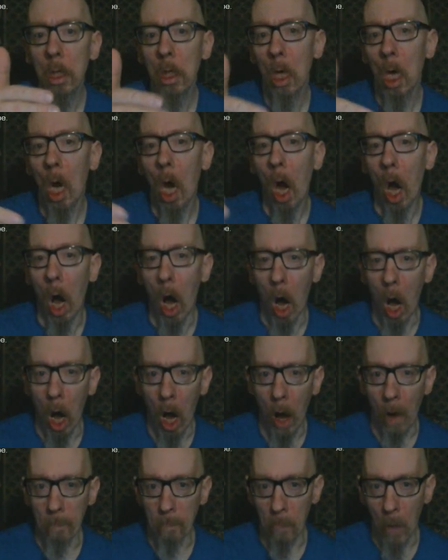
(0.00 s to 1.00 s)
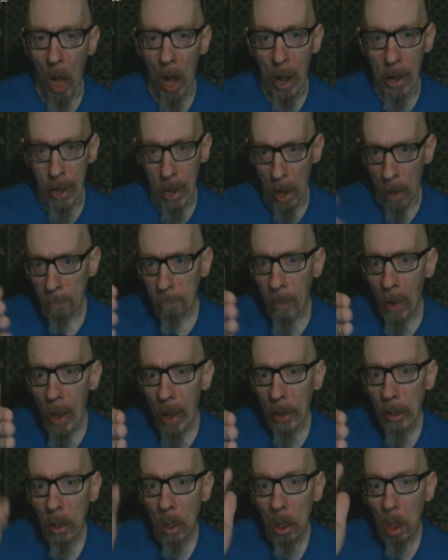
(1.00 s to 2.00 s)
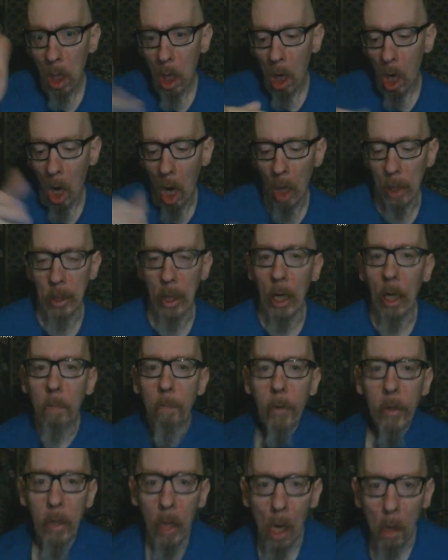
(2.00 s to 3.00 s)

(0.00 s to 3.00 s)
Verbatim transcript: um, I am back on 8 p.m.